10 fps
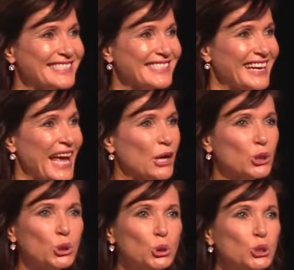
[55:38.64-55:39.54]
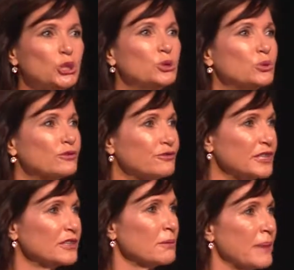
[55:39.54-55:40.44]
and how good you will
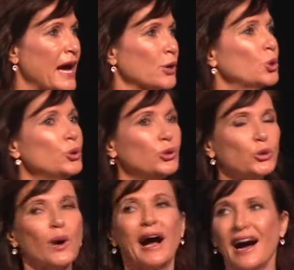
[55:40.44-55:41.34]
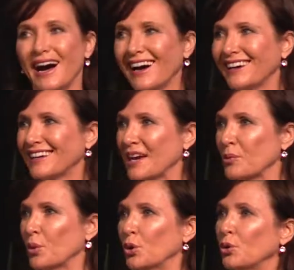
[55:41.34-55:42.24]
feel about who you are
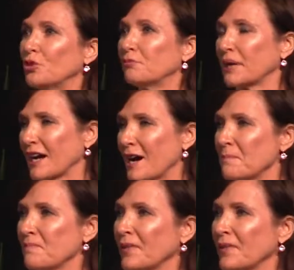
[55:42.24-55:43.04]
and who you've become.